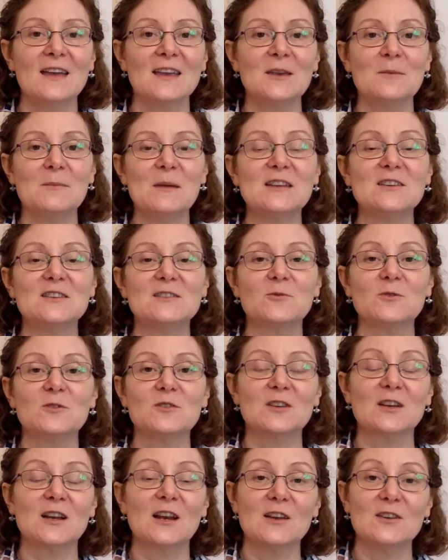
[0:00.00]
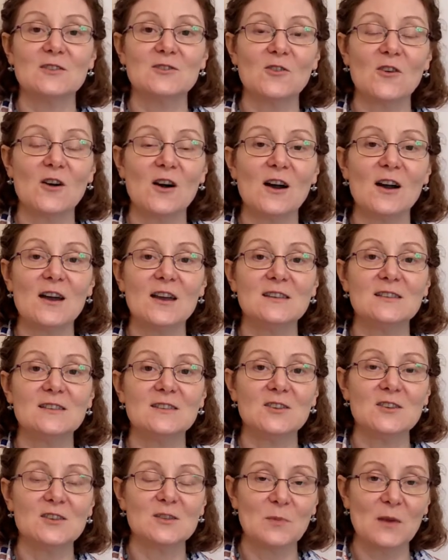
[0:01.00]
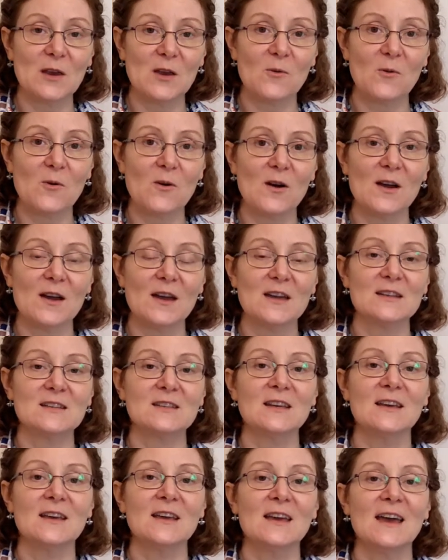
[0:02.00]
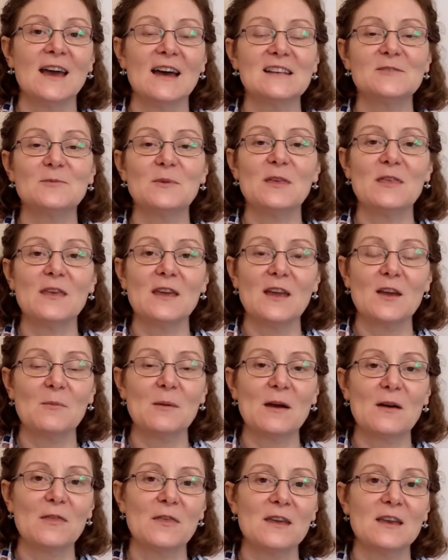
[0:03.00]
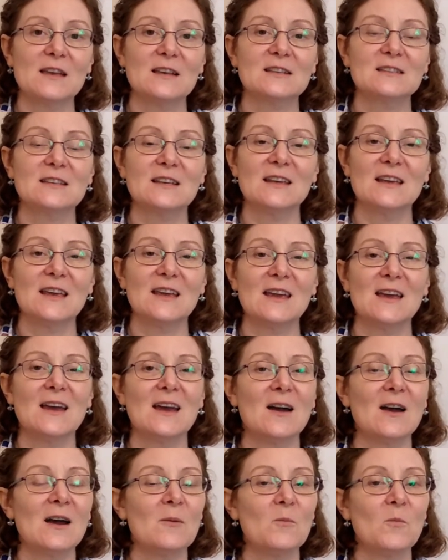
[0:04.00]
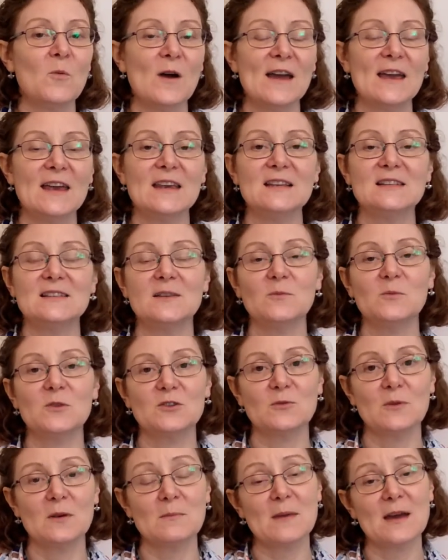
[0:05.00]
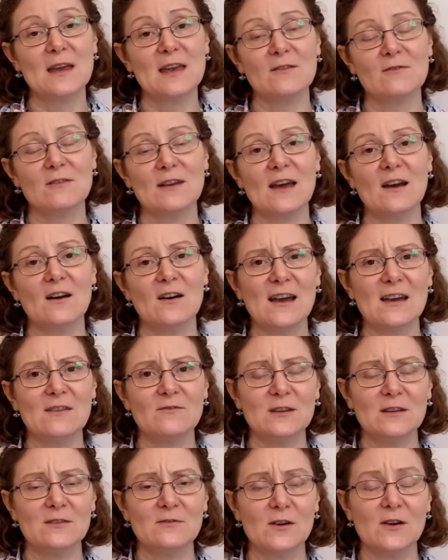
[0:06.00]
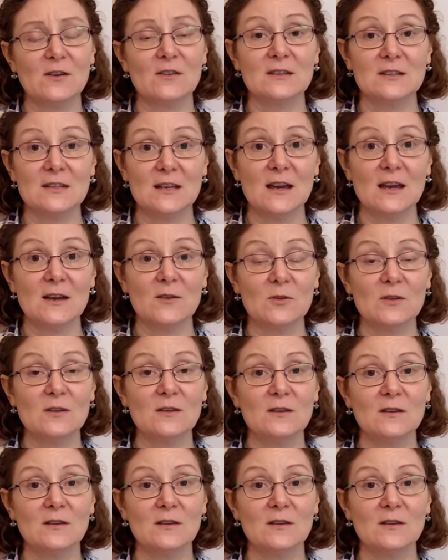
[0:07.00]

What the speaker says: You may just want to close your eyes and just be quiet as we think about things and ways in which we may have let our Heavenly Father down.